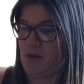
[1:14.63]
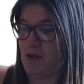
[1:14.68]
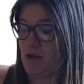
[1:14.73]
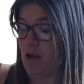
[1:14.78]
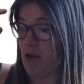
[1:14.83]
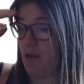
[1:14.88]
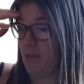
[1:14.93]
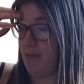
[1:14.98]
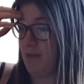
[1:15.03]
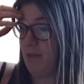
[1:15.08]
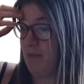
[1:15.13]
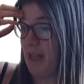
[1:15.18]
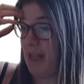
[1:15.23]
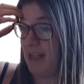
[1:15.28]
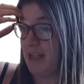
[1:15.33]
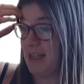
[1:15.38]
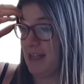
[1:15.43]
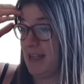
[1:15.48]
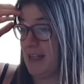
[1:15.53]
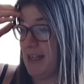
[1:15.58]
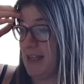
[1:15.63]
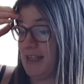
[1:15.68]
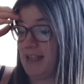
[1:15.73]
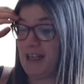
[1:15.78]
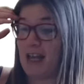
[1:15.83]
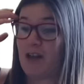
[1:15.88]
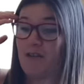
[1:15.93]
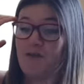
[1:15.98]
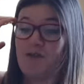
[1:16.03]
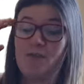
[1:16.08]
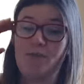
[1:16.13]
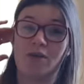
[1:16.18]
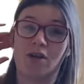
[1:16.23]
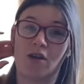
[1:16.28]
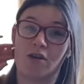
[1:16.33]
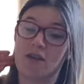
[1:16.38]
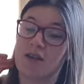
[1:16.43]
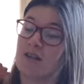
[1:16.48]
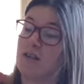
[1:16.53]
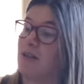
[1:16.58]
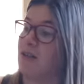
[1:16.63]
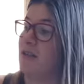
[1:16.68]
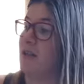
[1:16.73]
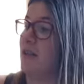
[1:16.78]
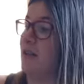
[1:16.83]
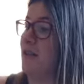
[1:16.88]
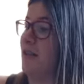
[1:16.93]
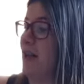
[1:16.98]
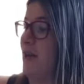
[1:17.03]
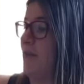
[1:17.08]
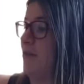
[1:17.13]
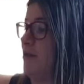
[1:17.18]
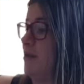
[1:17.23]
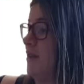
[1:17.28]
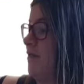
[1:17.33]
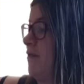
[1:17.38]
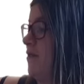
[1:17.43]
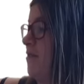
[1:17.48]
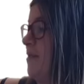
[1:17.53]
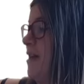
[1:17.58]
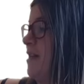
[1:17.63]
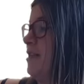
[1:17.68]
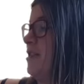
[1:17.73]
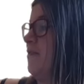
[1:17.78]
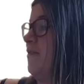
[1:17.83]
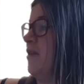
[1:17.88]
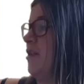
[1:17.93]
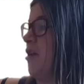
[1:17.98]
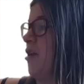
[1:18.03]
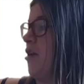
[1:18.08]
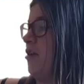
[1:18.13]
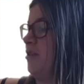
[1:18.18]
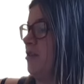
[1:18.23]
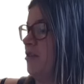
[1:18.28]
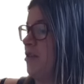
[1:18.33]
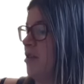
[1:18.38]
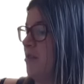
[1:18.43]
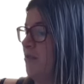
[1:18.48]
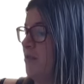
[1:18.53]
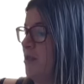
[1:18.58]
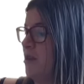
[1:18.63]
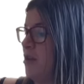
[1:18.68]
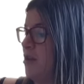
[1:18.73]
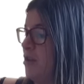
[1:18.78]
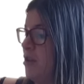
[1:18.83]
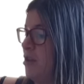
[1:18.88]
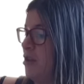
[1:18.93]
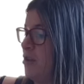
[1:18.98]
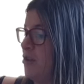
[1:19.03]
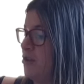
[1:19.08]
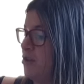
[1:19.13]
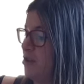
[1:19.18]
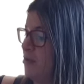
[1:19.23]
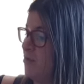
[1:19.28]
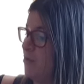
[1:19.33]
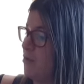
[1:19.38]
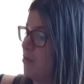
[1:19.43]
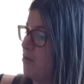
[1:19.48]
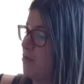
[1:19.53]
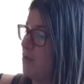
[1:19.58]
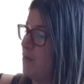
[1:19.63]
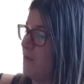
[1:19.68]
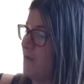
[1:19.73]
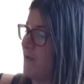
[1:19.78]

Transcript: um, lesson in itself, to be honest, because there's that much information regarding them. Some cool